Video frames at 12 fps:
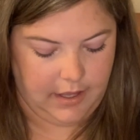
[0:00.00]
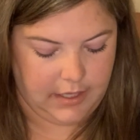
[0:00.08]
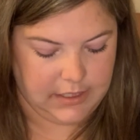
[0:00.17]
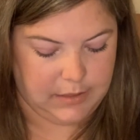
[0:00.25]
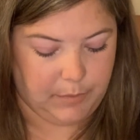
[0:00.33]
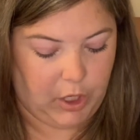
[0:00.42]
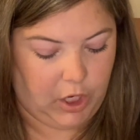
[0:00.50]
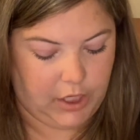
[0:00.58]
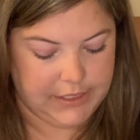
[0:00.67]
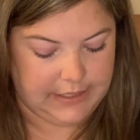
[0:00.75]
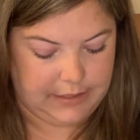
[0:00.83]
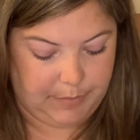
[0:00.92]

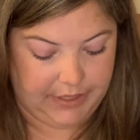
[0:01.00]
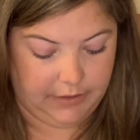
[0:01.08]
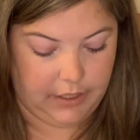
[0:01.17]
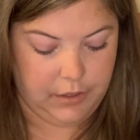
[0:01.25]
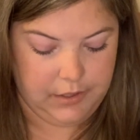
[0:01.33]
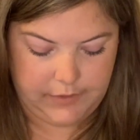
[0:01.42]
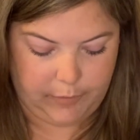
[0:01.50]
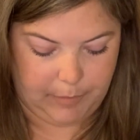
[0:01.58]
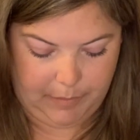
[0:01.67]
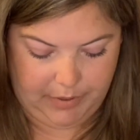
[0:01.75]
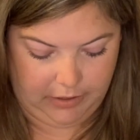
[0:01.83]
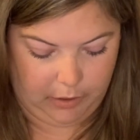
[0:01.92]
smalls into pillows for
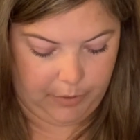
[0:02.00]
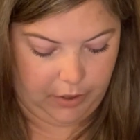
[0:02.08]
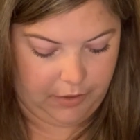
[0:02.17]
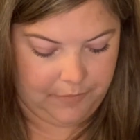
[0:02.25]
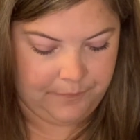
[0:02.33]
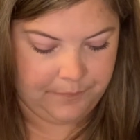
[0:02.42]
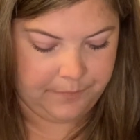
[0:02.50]
my pillow bowl.